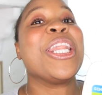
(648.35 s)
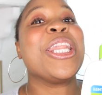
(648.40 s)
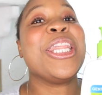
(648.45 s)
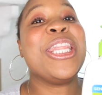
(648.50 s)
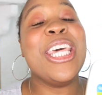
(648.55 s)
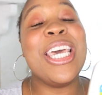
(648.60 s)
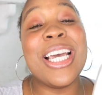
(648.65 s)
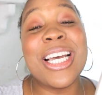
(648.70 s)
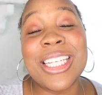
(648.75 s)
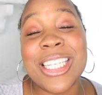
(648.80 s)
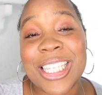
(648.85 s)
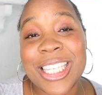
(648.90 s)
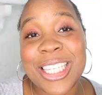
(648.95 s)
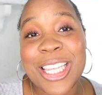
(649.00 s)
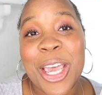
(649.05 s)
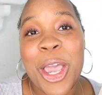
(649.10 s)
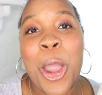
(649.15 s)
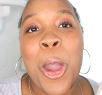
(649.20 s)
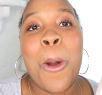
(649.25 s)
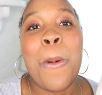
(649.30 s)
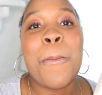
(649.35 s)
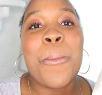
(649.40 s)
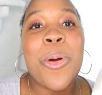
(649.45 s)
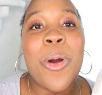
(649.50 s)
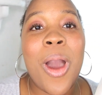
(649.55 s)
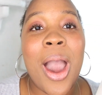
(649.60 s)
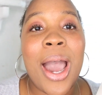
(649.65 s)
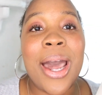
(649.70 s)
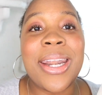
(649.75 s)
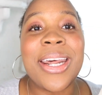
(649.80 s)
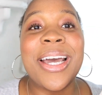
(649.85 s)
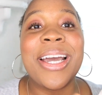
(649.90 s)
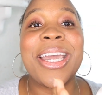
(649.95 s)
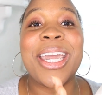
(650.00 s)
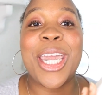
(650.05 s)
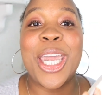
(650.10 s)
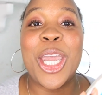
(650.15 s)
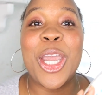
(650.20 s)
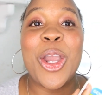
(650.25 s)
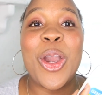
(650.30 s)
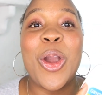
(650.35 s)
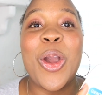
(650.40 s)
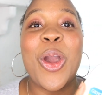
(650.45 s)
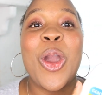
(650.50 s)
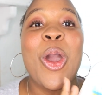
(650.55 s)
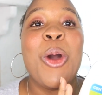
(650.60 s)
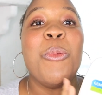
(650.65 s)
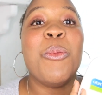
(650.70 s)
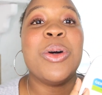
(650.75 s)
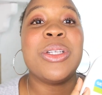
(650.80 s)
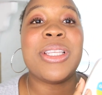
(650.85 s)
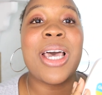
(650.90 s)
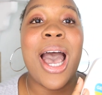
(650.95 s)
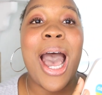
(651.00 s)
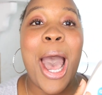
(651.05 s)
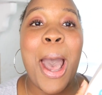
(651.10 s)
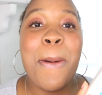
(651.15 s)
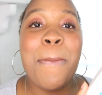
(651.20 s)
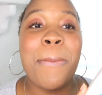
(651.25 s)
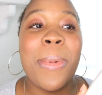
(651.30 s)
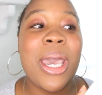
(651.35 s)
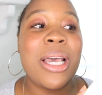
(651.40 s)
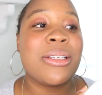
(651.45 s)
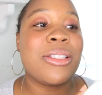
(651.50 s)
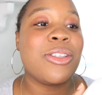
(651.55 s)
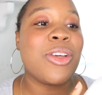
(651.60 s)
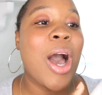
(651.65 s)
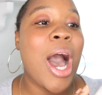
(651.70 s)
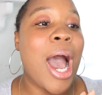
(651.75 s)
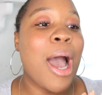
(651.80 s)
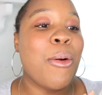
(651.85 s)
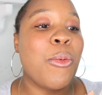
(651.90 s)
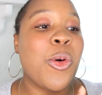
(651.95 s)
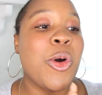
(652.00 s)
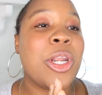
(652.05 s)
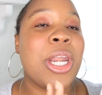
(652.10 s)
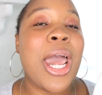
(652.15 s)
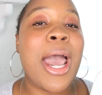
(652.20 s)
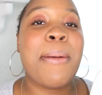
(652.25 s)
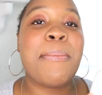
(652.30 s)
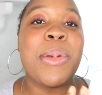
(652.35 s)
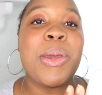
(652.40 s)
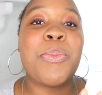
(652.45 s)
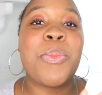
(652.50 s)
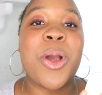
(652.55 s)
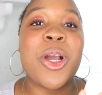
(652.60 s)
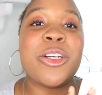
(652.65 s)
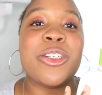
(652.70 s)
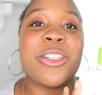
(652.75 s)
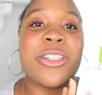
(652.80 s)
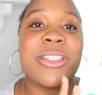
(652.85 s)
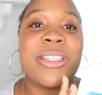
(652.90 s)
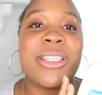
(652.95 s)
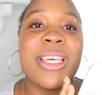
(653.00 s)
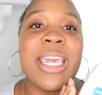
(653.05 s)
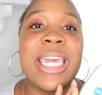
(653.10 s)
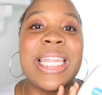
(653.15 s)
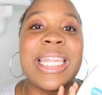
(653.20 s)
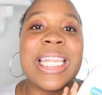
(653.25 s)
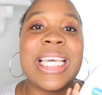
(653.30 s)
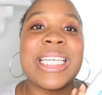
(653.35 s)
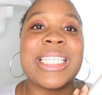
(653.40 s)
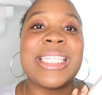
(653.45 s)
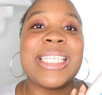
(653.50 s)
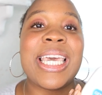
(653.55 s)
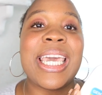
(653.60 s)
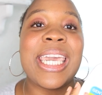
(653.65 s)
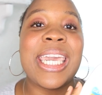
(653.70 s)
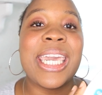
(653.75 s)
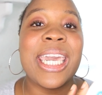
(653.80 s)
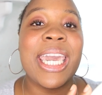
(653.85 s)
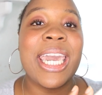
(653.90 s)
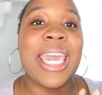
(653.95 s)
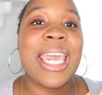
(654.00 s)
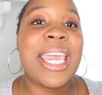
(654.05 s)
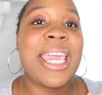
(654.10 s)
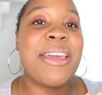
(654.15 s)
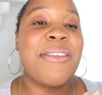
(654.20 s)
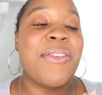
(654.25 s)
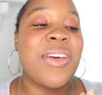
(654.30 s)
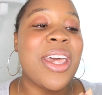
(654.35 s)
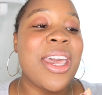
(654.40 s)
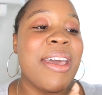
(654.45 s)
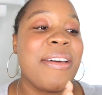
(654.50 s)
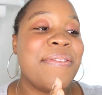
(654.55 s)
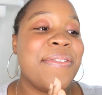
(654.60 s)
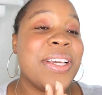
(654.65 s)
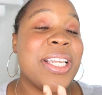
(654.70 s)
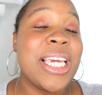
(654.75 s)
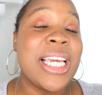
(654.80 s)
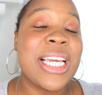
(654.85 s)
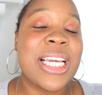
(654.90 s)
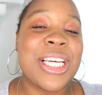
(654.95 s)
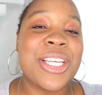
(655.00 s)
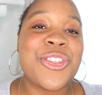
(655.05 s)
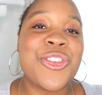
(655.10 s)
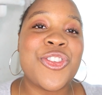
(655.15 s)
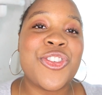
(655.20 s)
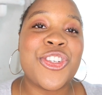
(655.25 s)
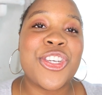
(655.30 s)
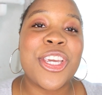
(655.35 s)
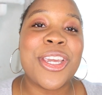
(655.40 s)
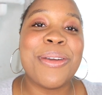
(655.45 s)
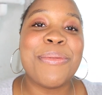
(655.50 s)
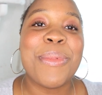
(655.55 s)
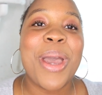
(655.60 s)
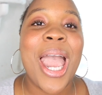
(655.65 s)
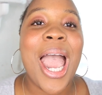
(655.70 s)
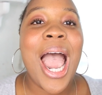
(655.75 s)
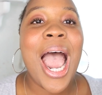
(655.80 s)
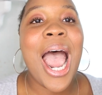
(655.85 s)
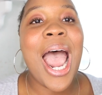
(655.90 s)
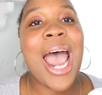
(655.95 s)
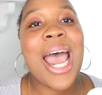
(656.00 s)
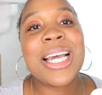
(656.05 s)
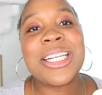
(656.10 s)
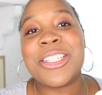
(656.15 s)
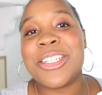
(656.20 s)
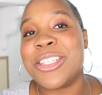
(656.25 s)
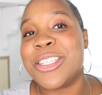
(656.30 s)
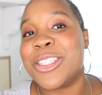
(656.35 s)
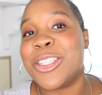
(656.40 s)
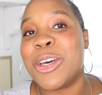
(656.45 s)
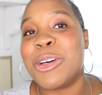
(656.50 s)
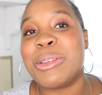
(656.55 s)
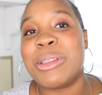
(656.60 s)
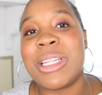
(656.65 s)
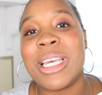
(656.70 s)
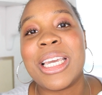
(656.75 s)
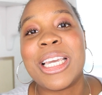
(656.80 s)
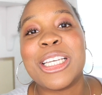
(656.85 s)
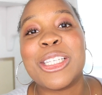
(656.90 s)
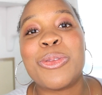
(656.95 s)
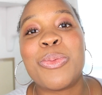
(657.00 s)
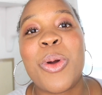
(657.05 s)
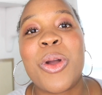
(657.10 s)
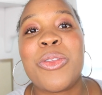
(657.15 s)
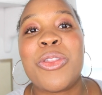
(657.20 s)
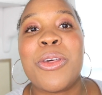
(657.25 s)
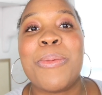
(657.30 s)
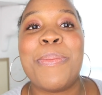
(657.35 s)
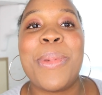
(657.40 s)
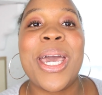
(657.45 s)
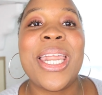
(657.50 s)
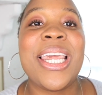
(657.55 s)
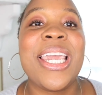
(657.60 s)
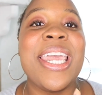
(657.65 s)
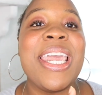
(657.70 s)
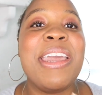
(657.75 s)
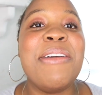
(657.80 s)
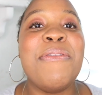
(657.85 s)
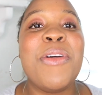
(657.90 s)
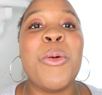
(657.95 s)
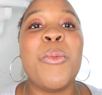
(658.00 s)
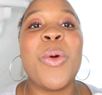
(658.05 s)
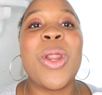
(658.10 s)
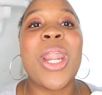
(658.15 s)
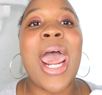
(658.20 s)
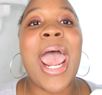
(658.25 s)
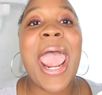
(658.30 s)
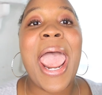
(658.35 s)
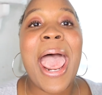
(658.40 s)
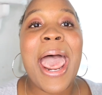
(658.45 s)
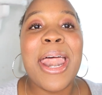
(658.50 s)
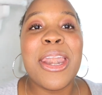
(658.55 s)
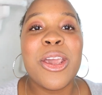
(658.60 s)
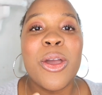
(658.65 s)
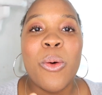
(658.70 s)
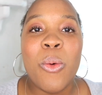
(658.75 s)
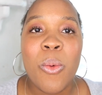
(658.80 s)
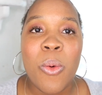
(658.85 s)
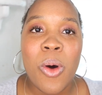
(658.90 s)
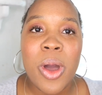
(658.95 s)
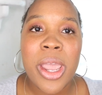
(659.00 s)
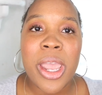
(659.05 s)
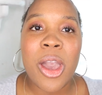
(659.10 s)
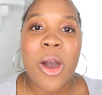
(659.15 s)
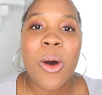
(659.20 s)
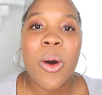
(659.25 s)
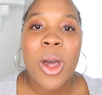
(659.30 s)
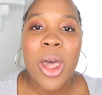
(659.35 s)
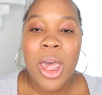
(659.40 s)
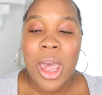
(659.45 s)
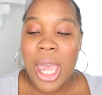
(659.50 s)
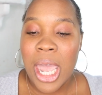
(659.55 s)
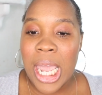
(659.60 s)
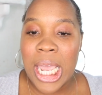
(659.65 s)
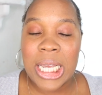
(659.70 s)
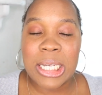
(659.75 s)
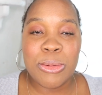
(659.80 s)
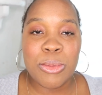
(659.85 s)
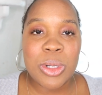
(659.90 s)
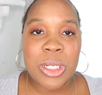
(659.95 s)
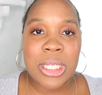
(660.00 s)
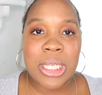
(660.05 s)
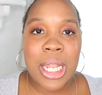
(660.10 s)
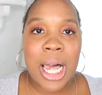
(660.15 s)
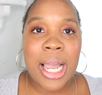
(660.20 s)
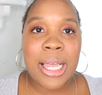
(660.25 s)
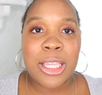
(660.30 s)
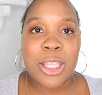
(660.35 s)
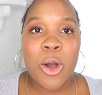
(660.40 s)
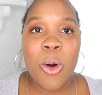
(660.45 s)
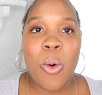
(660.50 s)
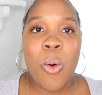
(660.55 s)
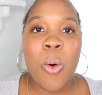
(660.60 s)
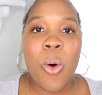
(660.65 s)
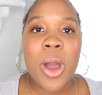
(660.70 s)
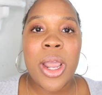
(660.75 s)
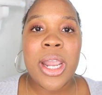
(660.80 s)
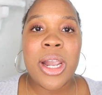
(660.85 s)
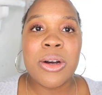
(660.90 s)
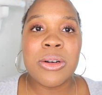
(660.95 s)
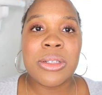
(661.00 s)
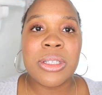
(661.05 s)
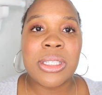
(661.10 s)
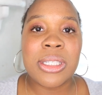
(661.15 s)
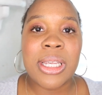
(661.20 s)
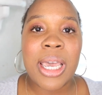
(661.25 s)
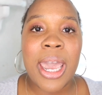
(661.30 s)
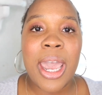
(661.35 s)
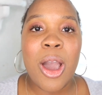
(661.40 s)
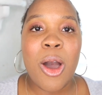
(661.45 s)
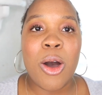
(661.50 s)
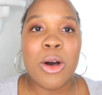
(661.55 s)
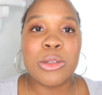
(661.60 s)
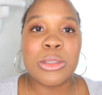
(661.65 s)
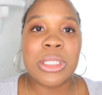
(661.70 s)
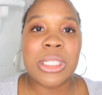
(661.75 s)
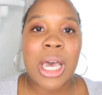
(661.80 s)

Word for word: This product here was a hot mess, so I will not be purchasing this again, even if it is cheap. I just don't think it's worth the money. Even when I added oil, it was like the oil set on